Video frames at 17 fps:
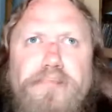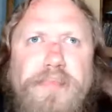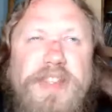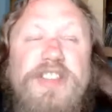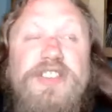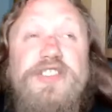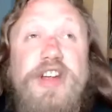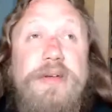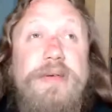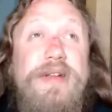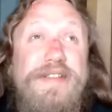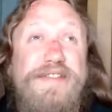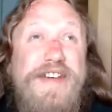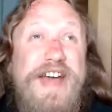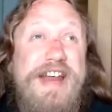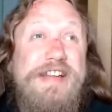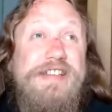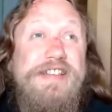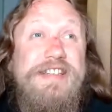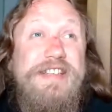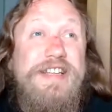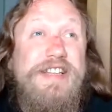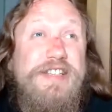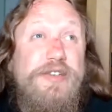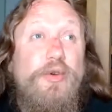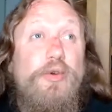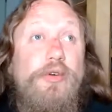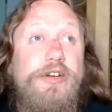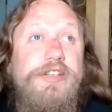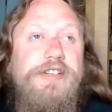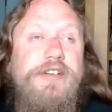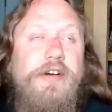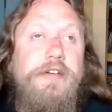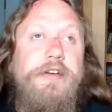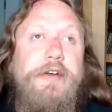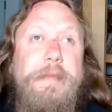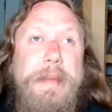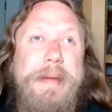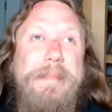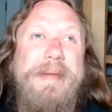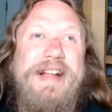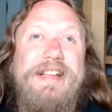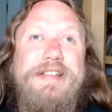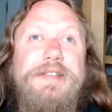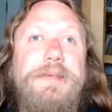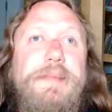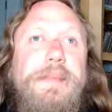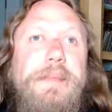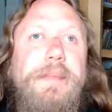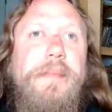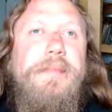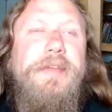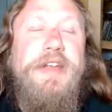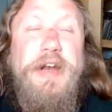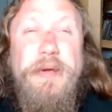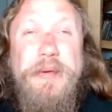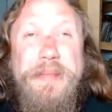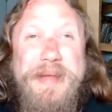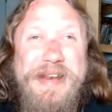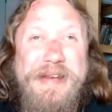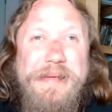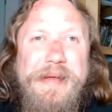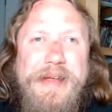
general fantasy discourse under my belt. You know what I mean?